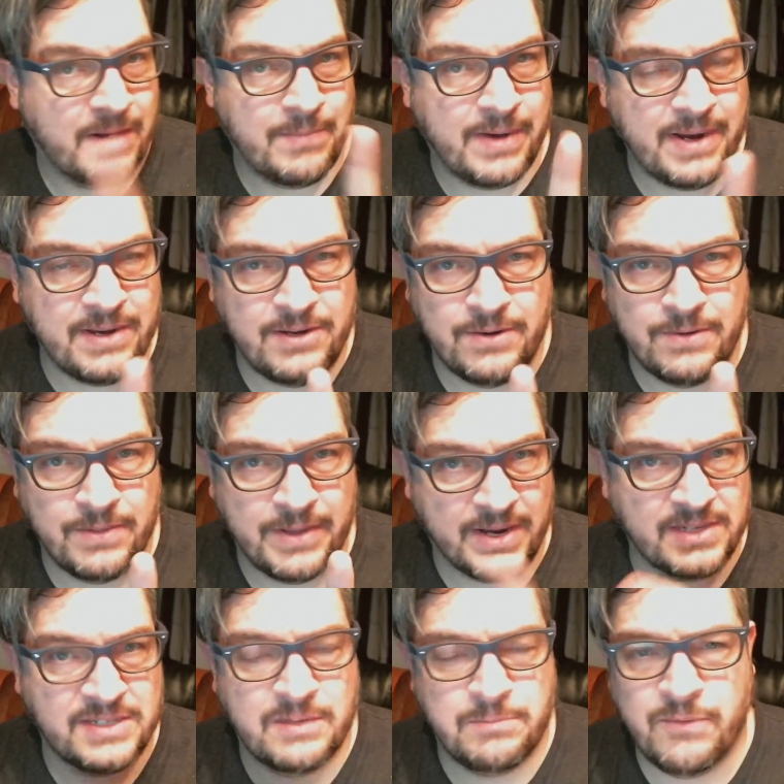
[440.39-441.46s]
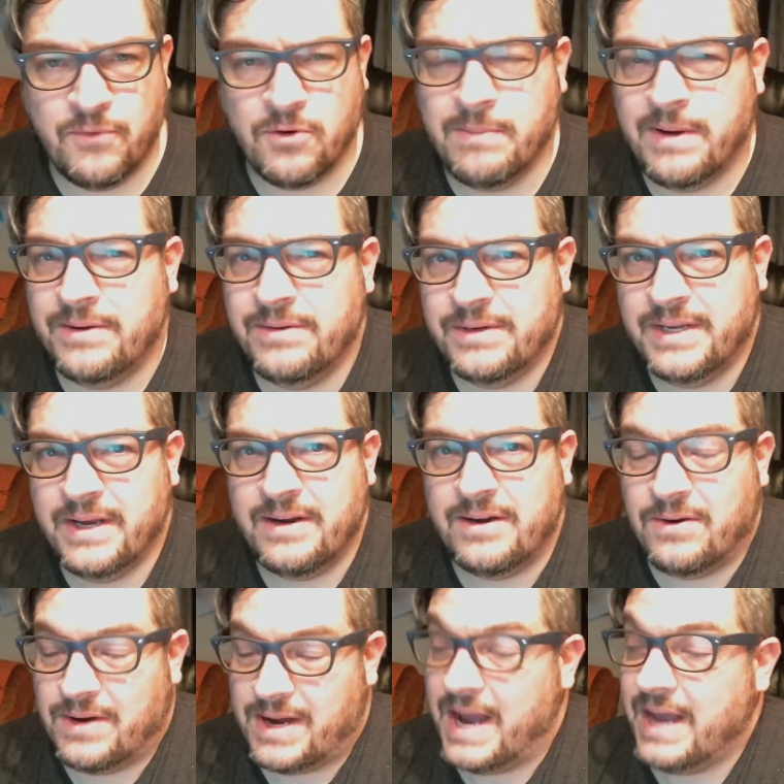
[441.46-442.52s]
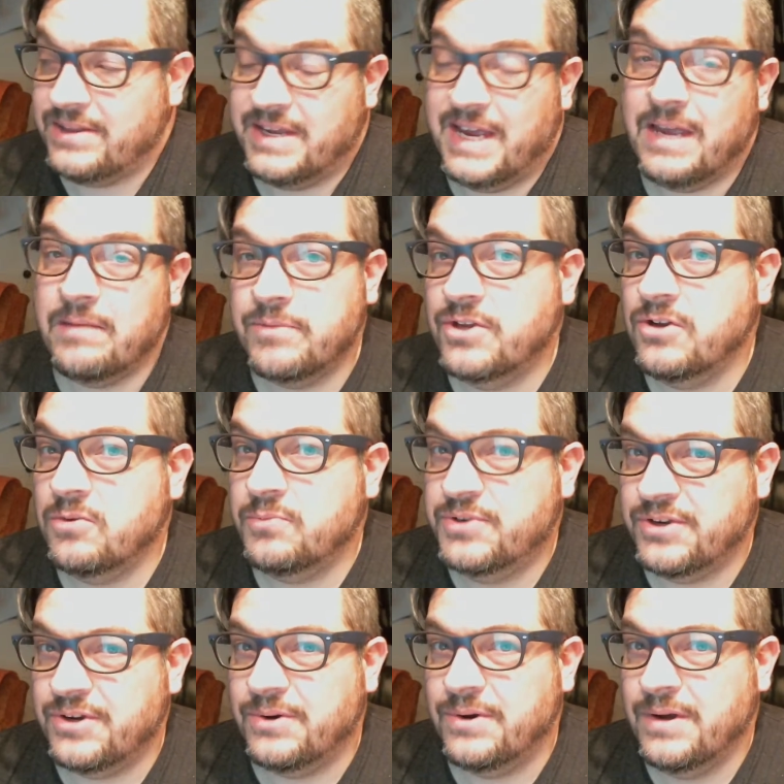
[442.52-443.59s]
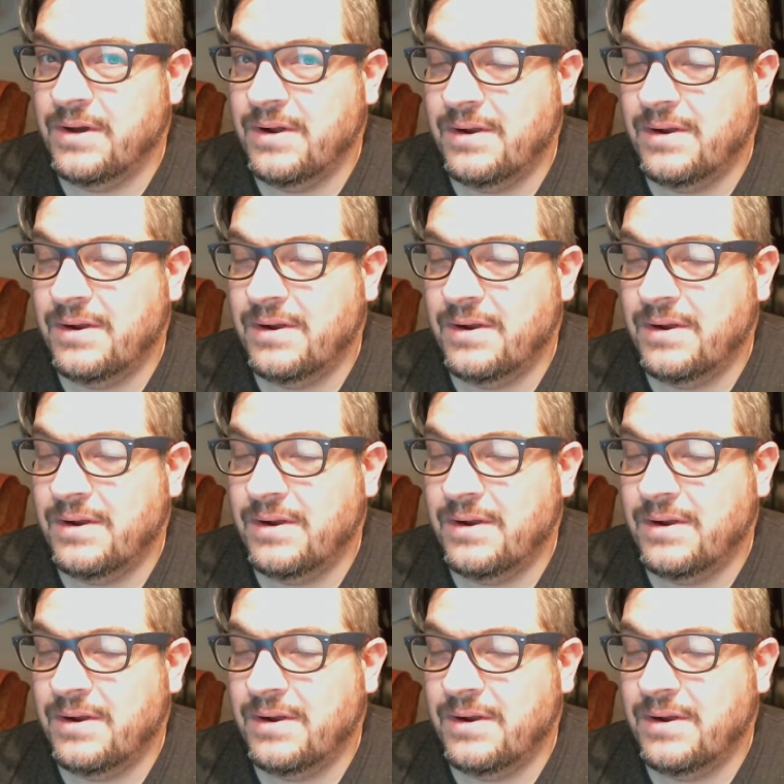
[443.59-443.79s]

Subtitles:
mind you, like I said before about Nintendo, I had the GameCube too.